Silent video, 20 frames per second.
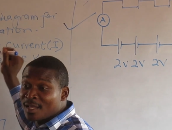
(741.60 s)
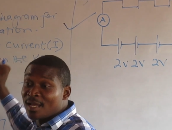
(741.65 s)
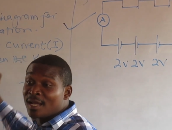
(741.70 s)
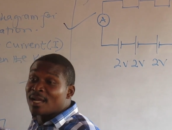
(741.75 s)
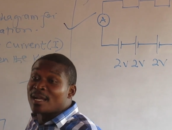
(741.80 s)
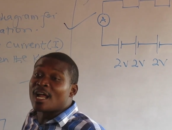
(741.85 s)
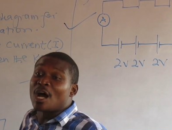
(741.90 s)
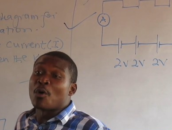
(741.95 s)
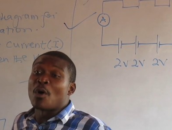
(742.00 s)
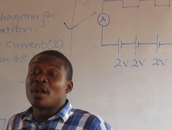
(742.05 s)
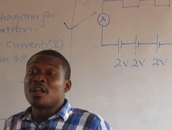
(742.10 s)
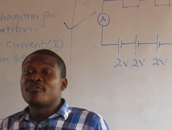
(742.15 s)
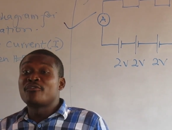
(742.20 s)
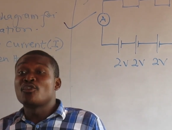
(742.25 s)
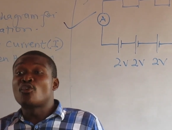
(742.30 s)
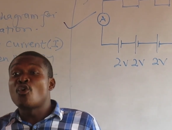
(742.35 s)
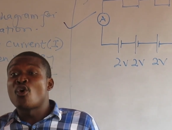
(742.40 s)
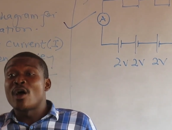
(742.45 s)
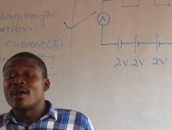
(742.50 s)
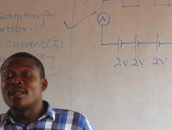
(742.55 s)
Now what if you
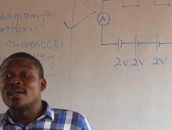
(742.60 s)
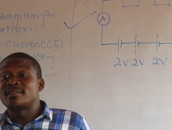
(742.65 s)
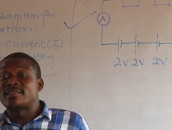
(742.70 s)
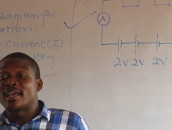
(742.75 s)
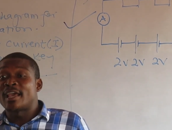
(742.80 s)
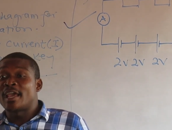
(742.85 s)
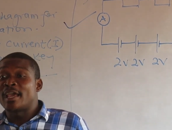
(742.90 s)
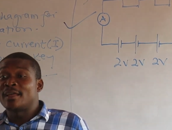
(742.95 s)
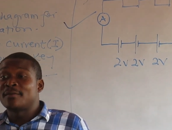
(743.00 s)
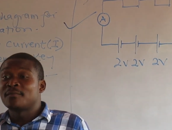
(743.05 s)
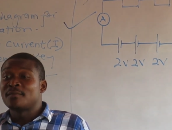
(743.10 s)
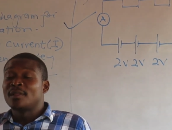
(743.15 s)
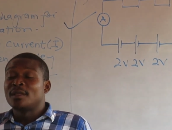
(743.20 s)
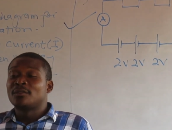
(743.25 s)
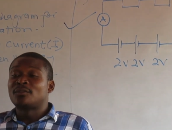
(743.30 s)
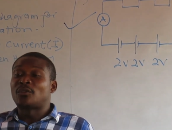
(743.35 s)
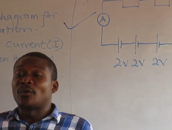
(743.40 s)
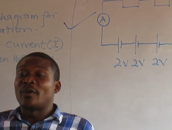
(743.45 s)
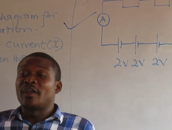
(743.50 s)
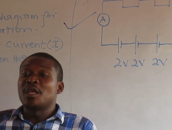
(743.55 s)
go and they say
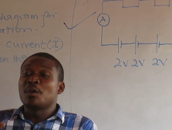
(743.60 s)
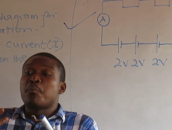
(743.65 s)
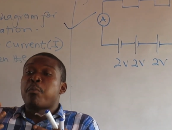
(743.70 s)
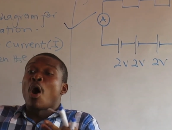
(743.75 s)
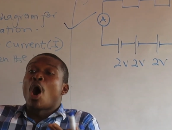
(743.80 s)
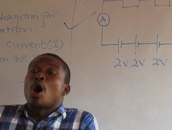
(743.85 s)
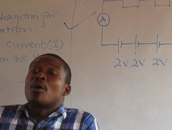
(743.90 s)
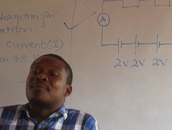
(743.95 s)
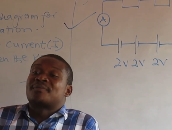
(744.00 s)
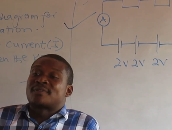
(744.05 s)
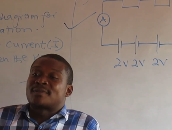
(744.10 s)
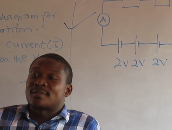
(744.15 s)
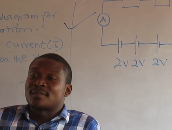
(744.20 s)
3 bulbs?